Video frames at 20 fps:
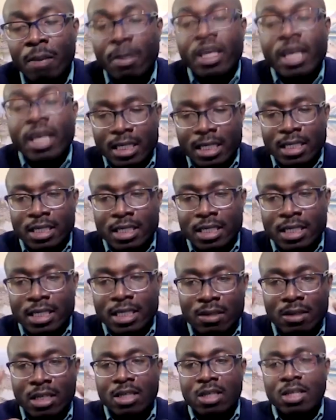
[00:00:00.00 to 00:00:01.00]
But
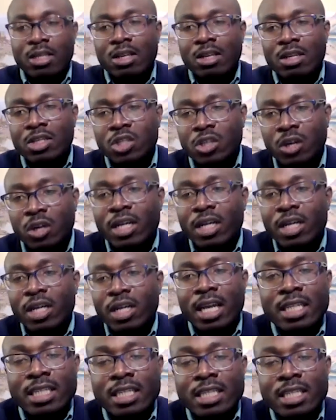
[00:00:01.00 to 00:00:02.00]
yes, the in short
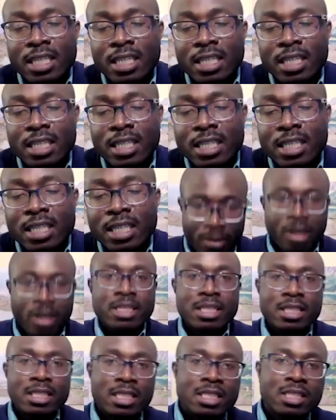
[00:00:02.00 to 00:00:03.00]
answer is that there are
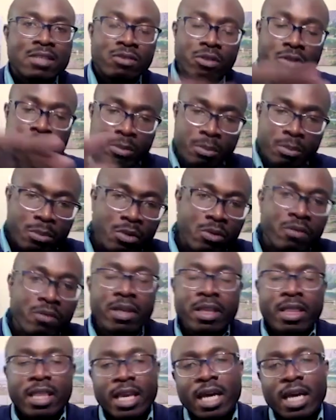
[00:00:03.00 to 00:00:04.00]
processes for
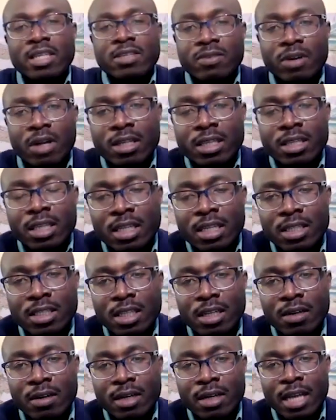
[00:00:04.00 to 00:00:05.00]
removing the
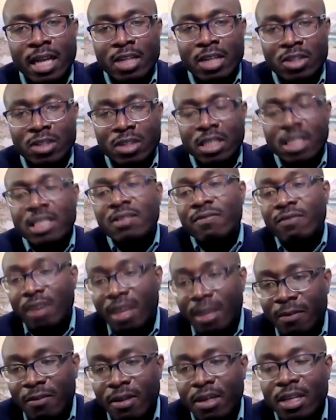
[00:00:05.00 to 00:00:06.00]
asphaltenes now and actually it's
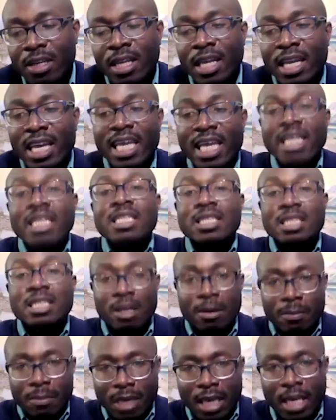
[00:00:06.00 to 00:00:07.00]
favored in
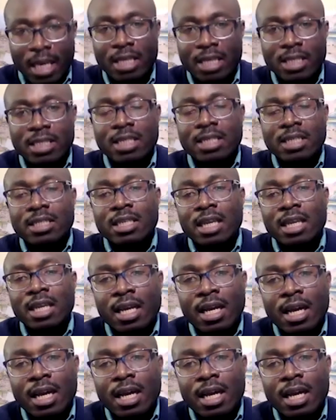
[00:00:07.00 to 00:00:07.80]
some cases.